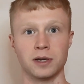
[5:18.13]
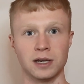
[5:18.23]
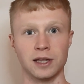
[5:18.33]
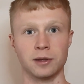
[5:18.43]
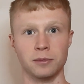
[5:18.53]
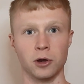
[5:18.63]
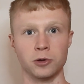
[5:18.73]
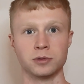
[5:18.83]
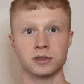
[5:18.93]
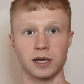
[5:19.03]
let them
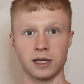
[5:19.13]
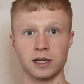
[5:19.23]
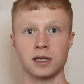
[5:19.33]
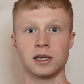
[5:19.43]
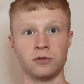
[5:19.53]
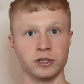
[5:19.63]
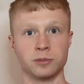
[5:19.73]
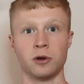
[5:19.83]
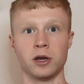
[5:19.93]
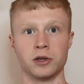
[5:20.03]
know, say, if we
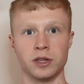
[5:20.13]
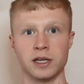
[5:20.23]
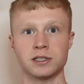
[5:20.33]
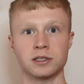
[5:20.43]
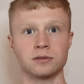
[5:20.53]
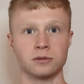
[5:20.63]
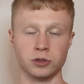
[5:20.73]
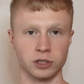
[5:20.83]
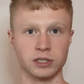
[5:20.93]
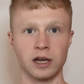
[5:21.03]
supply you this, you're
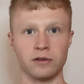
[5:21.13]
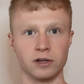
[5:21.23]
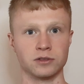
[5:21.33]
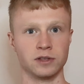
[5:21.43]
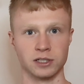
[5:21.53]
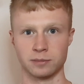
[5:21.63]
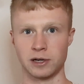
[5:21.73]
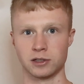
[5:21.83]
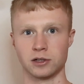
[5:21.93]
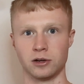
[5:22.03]
going to stay with us for this
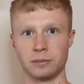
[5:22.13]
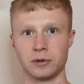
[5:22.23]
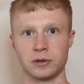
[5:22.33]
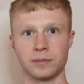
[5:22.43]
amount of time.